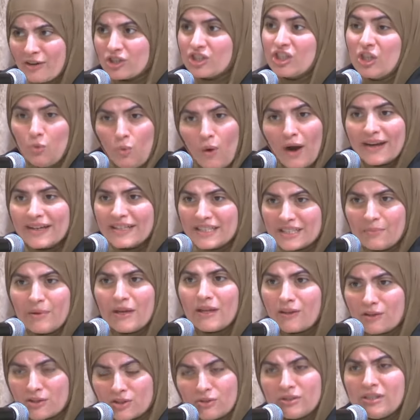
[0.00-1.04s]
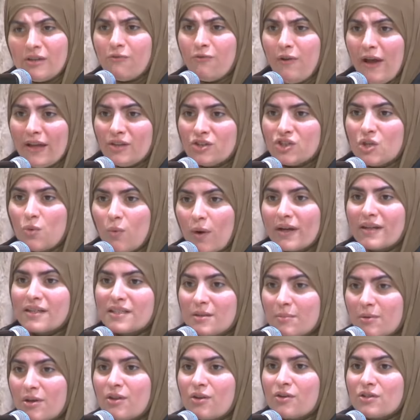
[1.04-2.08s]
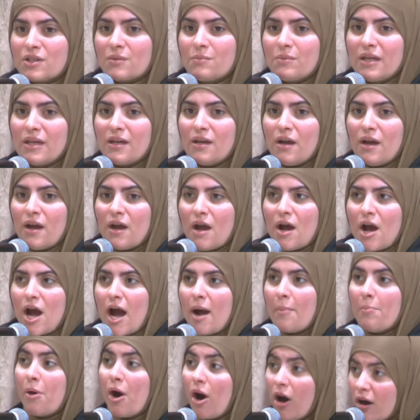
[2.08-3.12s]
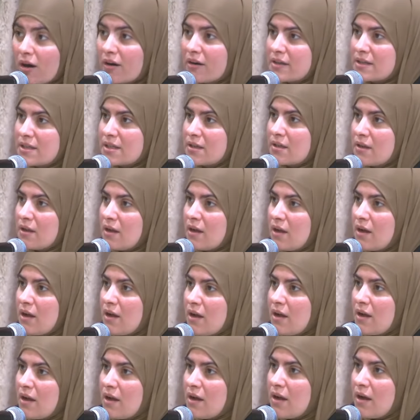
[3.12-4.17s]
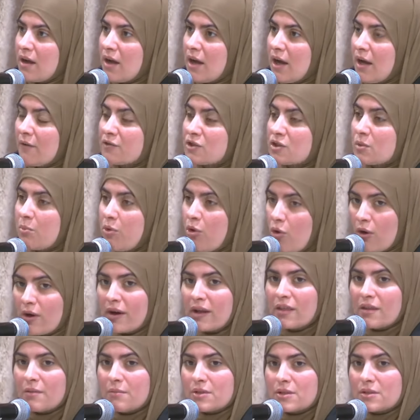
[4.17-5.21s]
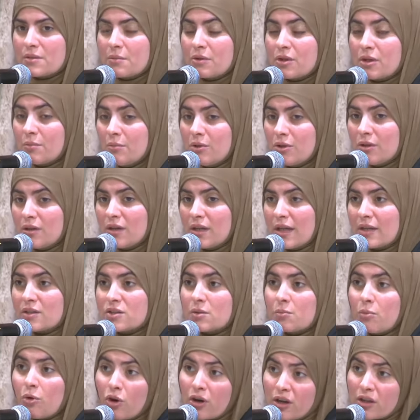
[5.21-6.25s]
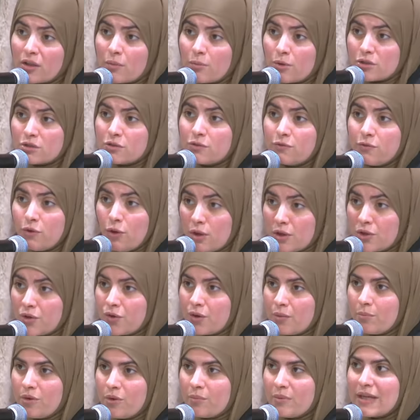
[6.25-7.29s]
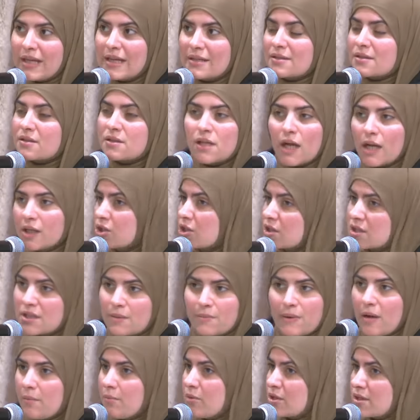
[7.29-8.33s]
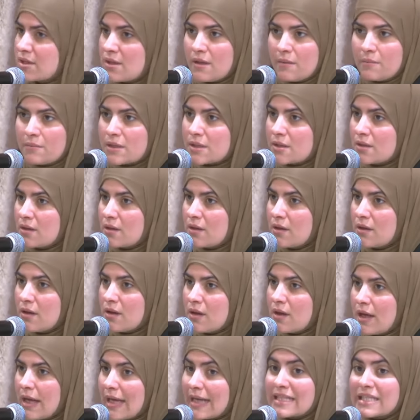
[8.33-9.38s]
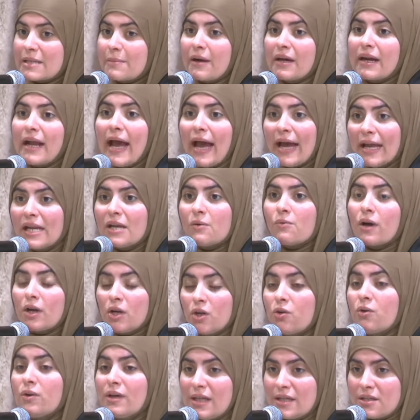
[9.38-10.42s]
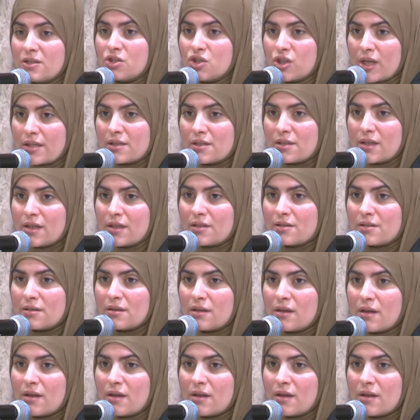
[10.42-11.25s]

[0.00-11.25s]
She wanted to be there to defend. She wanted to be there to be a part of supporting the Muslim community and supporting the most vulnerable, because it's not just about Muslims. It's about anyone who needs justice.